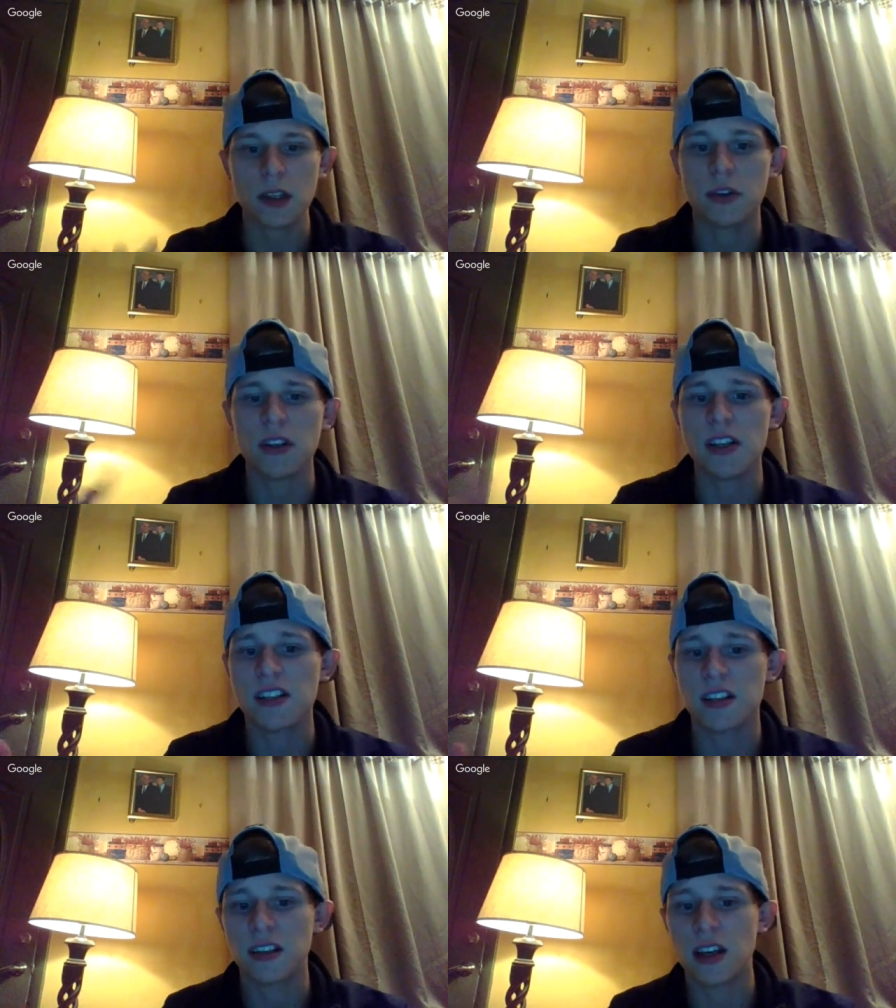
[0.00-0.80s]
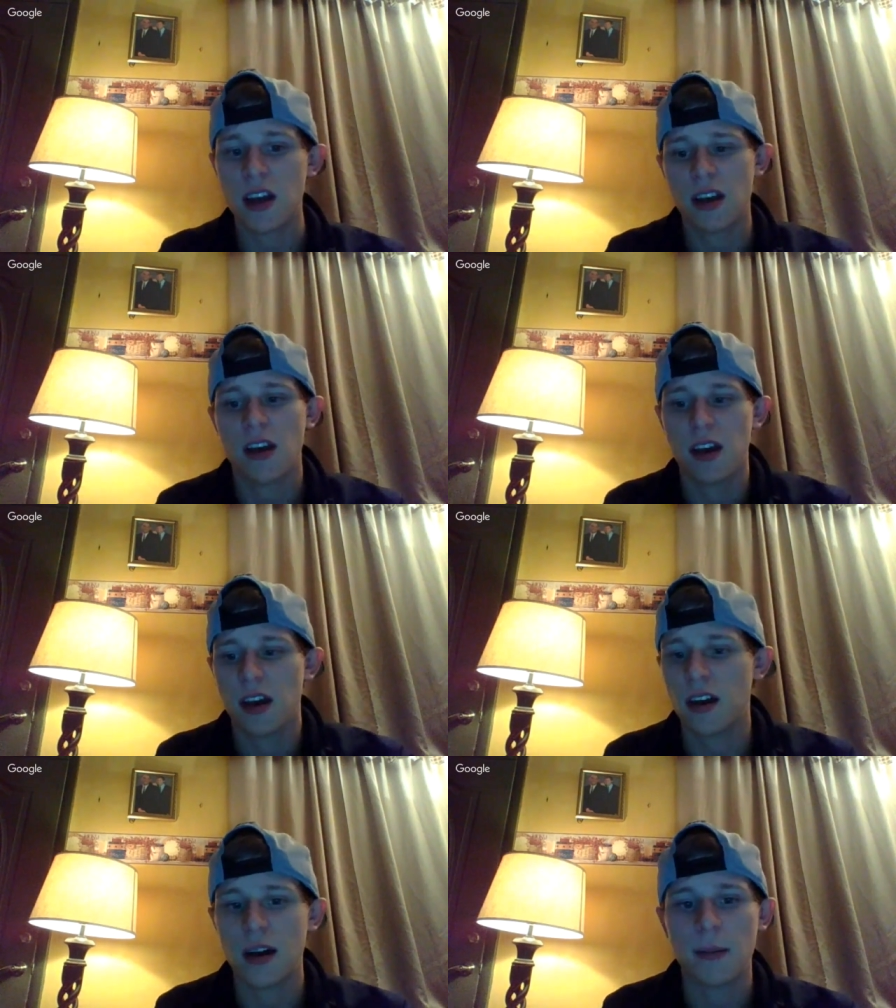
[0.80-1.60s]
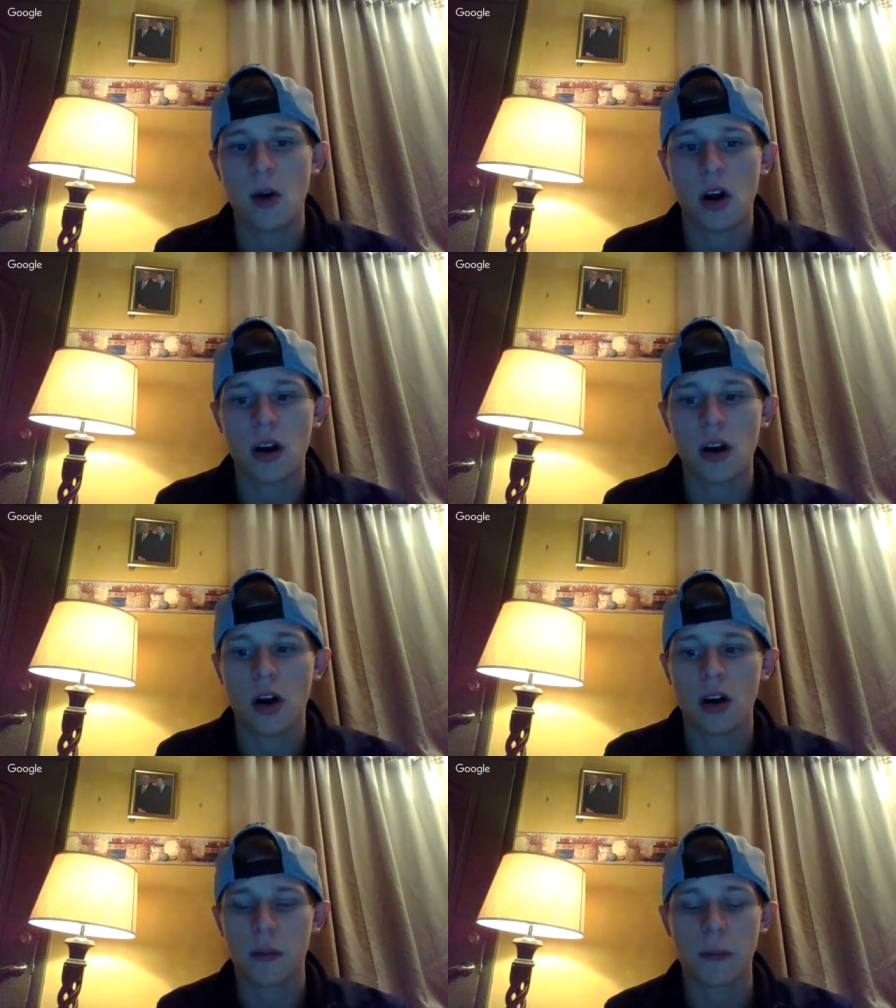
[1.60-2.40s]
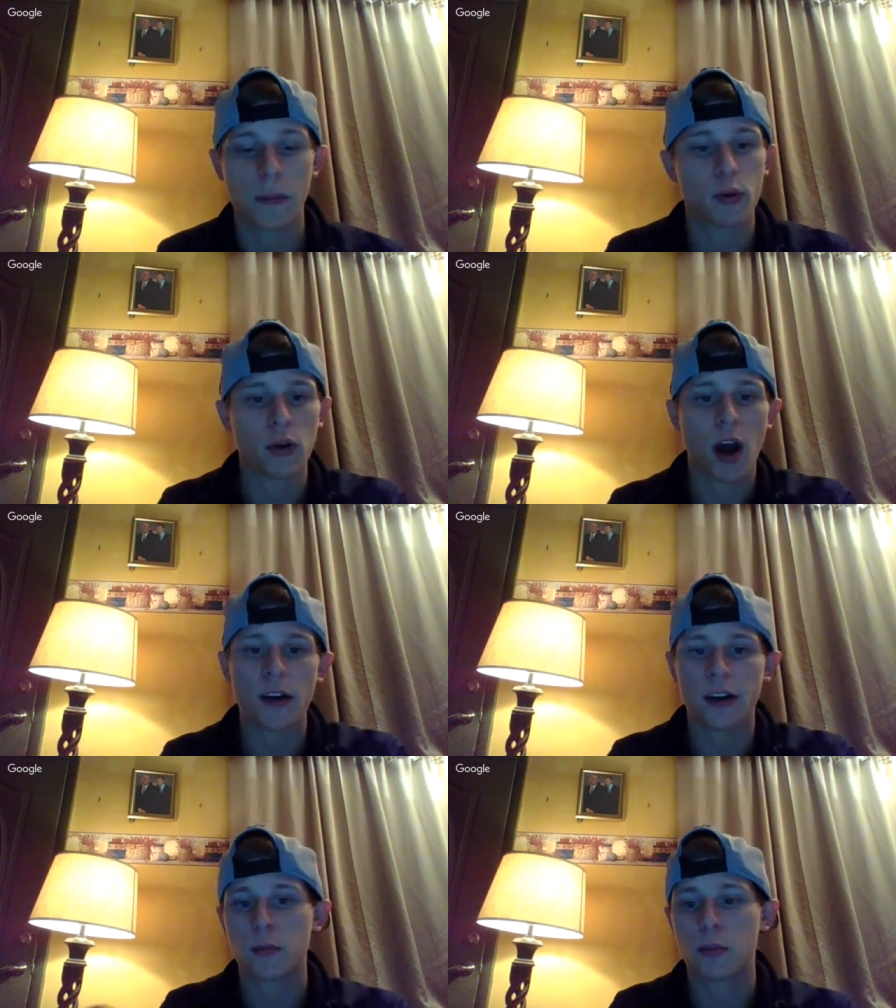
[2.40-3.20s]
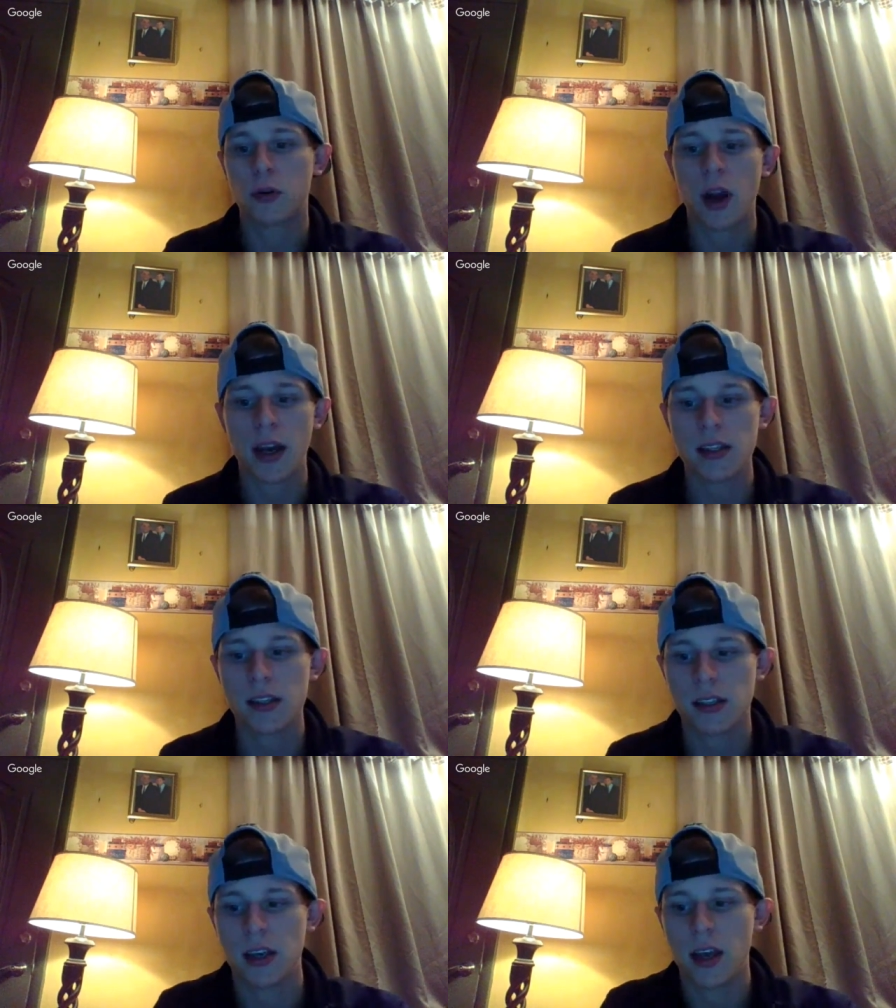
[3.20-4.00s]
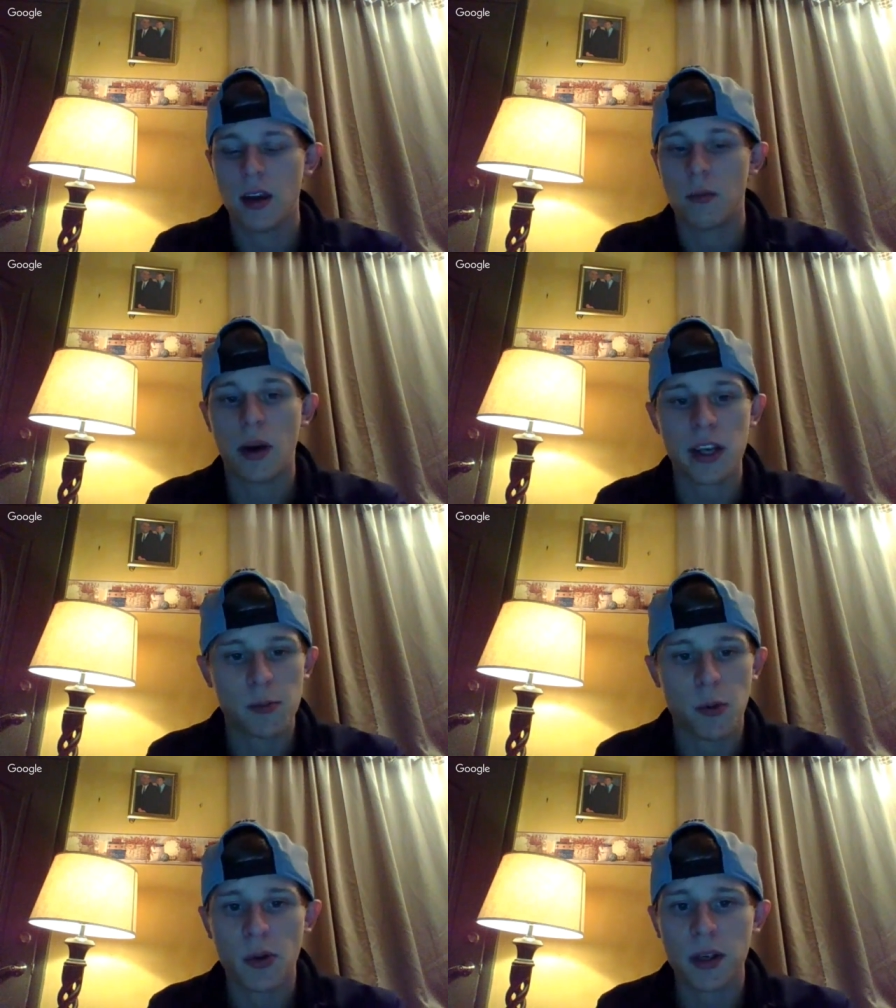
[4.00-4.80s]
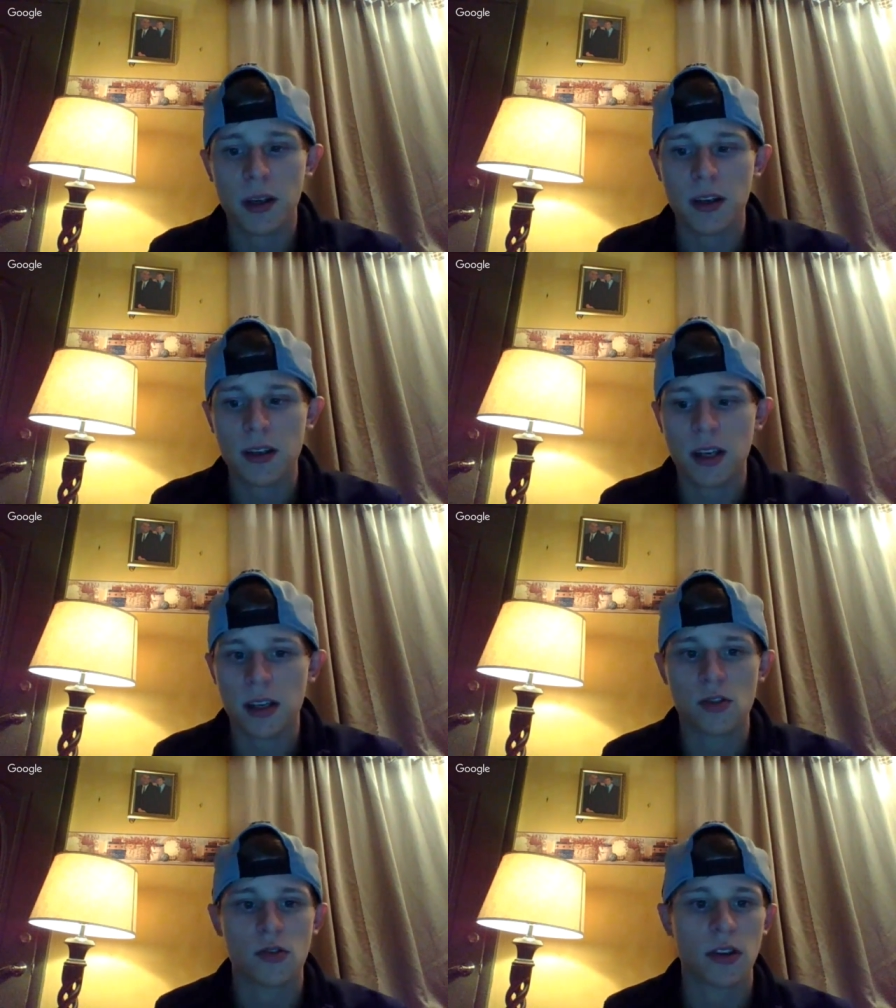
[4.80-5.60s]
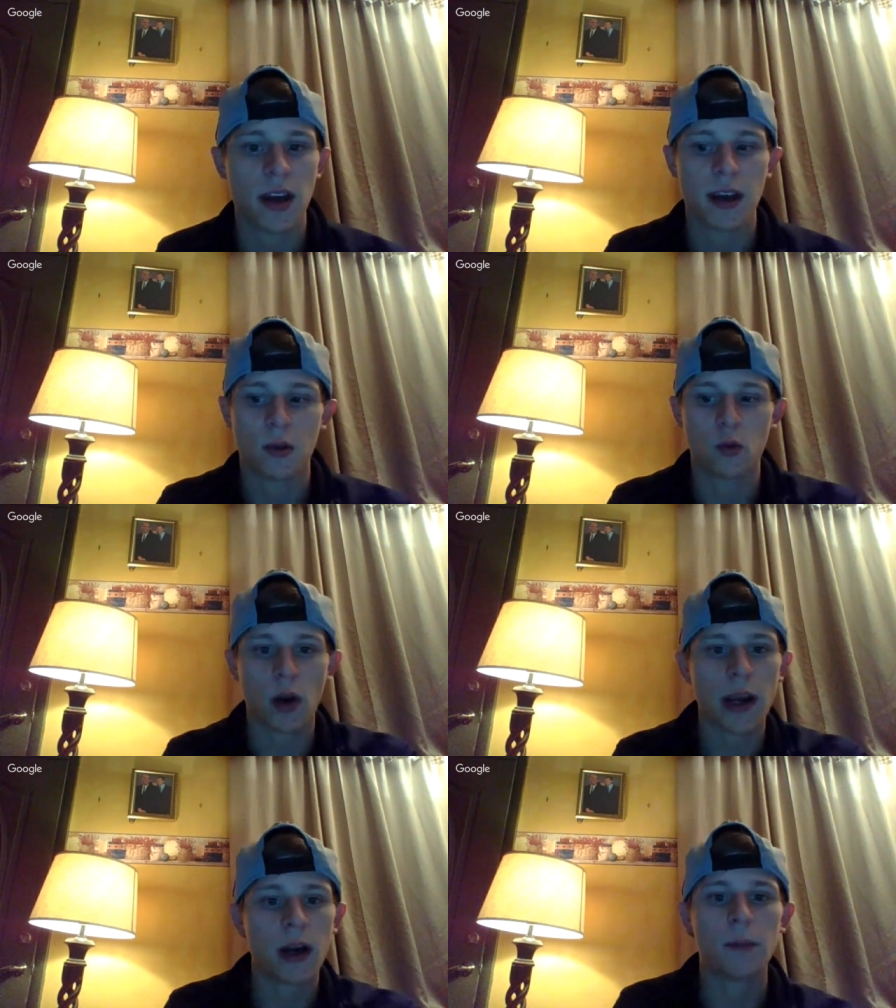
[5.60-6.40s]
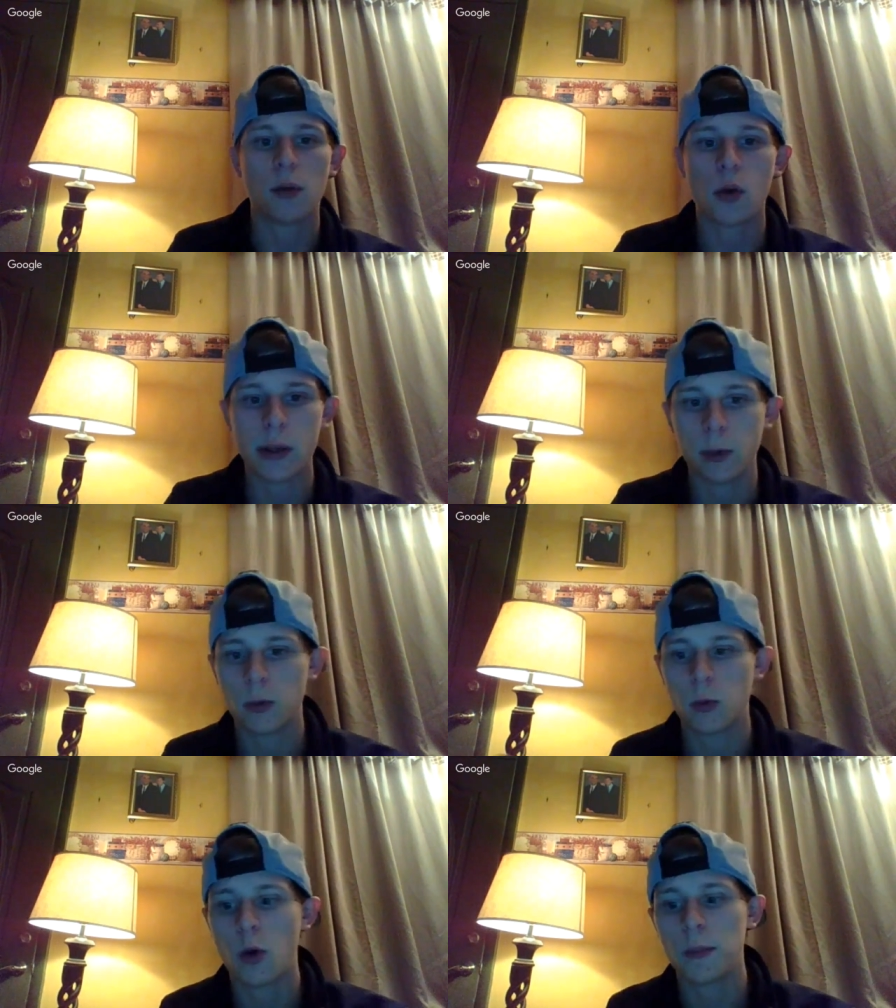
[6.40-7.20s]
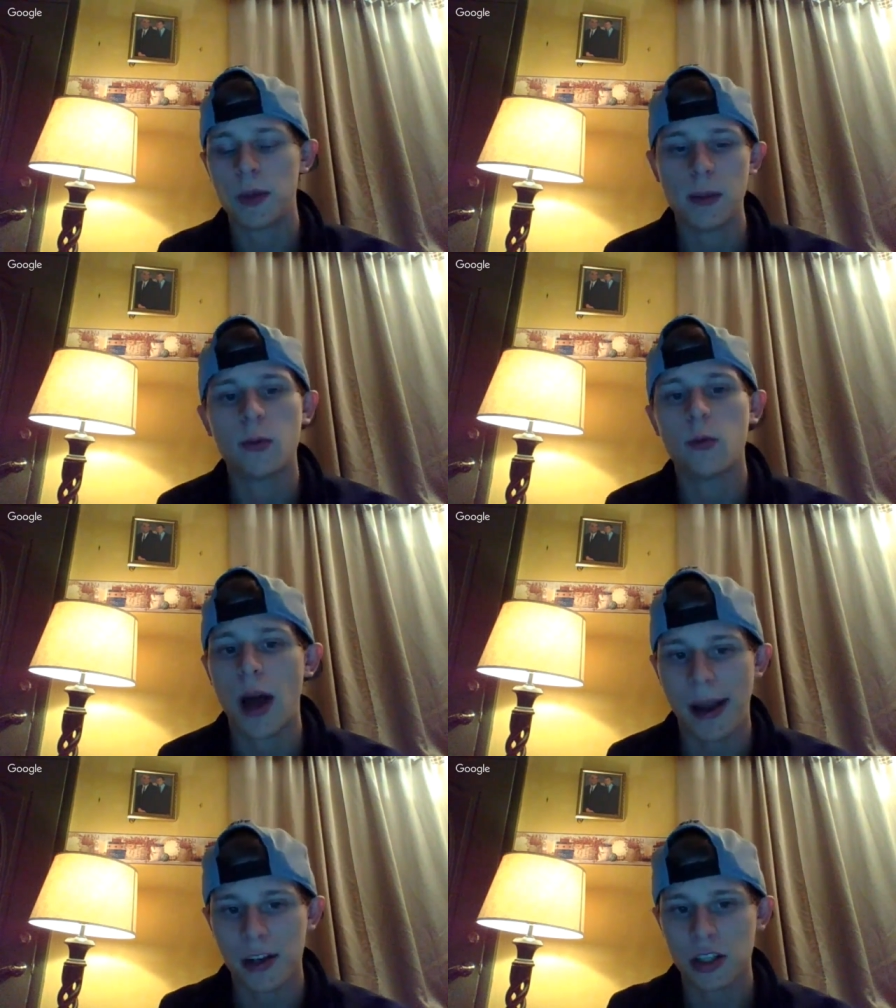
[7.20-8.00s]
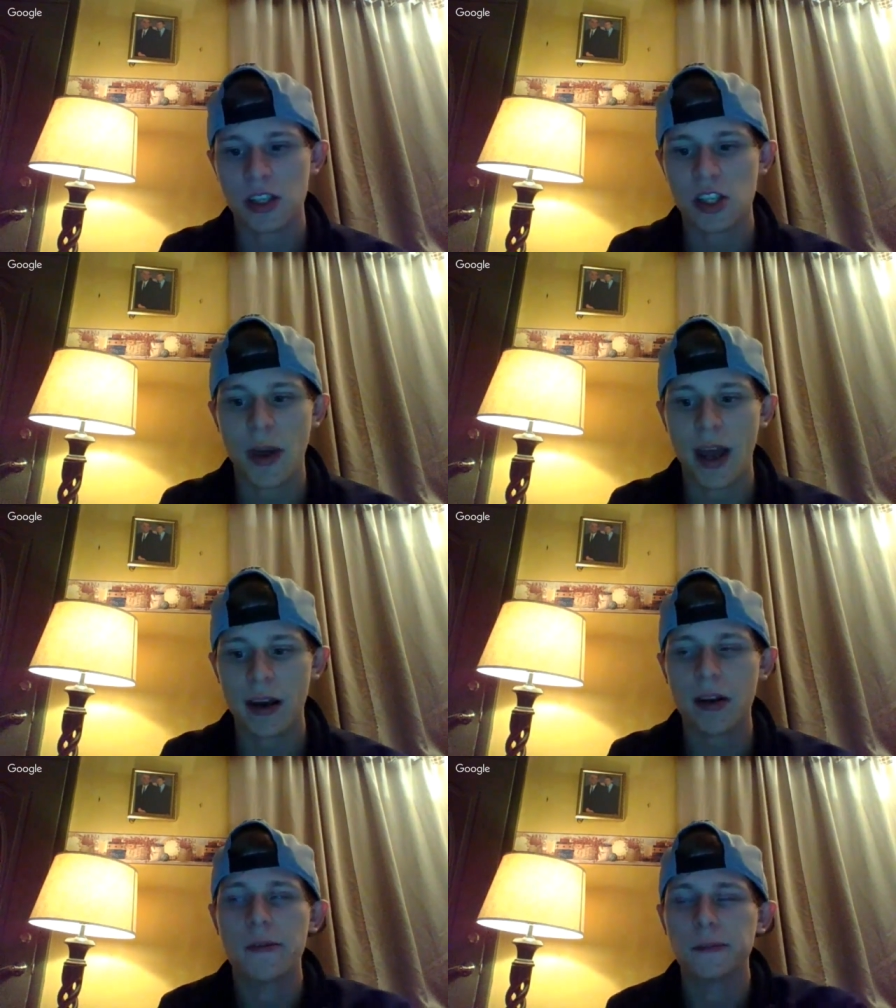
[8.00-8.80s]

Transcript: Realistically, our product price point is like right on point with what people will actually spend.